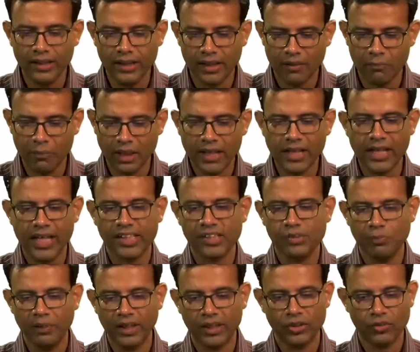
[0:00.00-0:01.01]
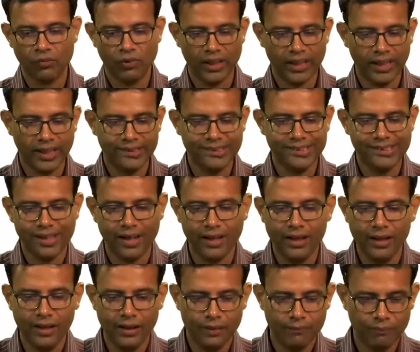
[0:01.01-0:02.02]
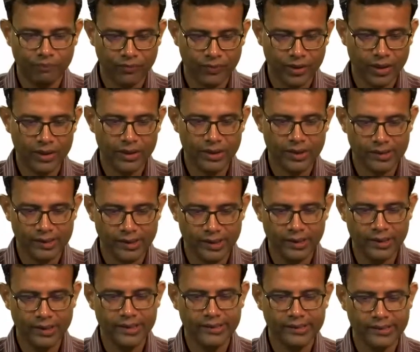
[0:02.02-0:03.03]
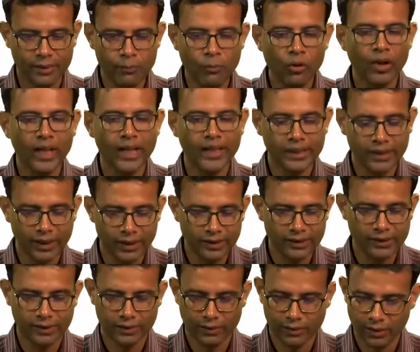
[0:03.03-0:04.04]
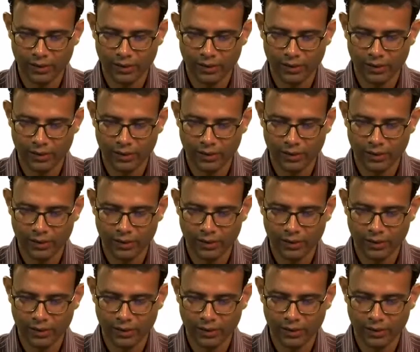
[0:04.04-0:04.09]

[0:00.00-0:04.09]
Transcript: There are many aspects one can study in these simulations.